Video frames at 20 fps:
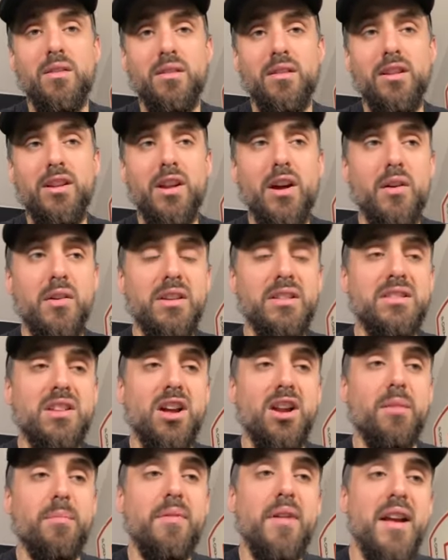he's
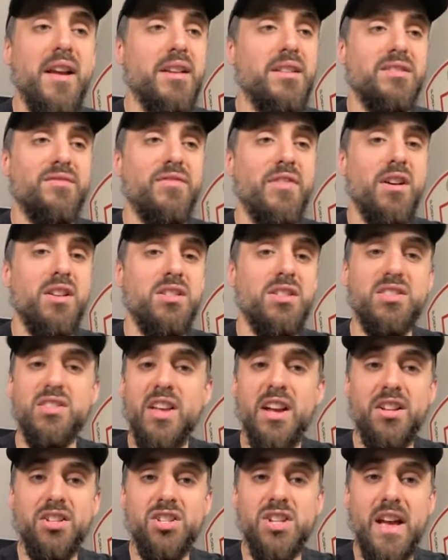gonna break his foot just
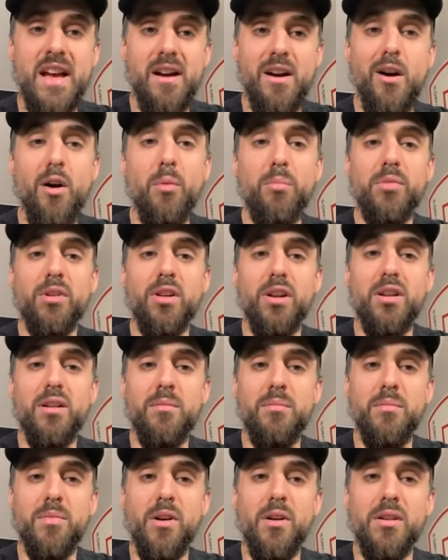like Chet
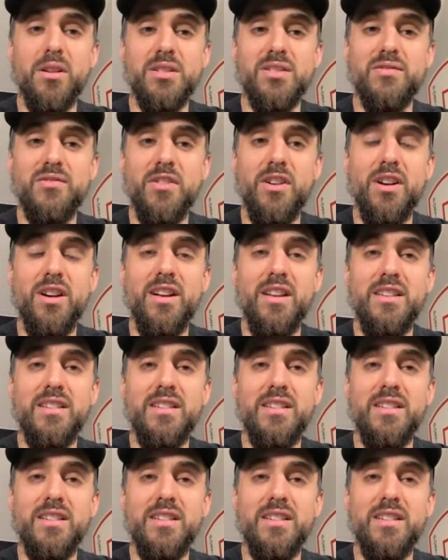Holmgren broke his foot.